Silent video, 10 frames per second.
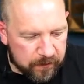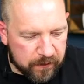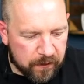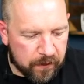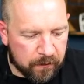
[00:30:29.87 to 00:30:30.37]

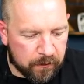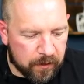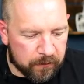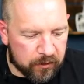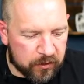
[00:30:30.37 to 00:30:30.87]
let's th
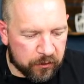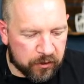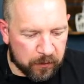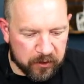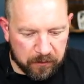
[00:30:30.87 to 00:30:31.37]
I'm just
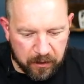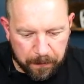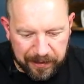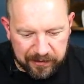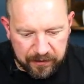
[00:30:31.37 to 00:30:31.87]
touching up some of the
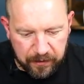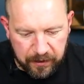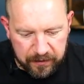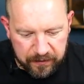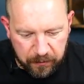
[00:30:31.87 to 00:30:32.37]
belts and
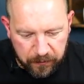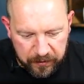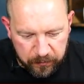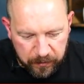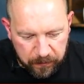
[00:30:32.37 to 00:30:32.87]
things now,
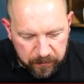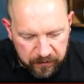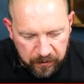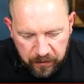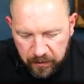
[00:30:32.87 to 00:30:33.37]
things where maybe
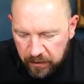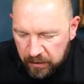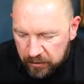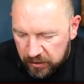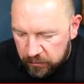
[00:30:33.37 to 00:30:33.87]
the,
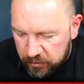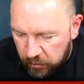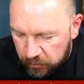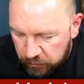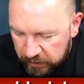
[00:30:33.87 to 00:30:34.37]
because I use
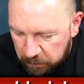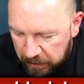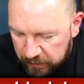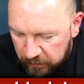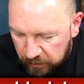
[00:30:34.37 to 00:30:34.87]
contrast
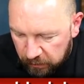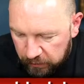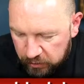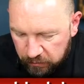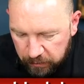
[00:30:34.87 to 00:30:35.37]
paints on,
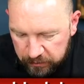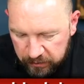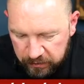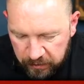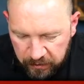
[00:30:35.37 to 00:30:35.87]
on the
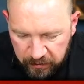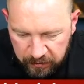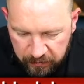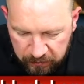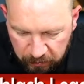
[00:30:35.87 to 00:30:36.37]
trousers,
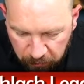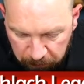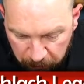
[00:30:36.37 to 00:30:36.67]
and there's the odd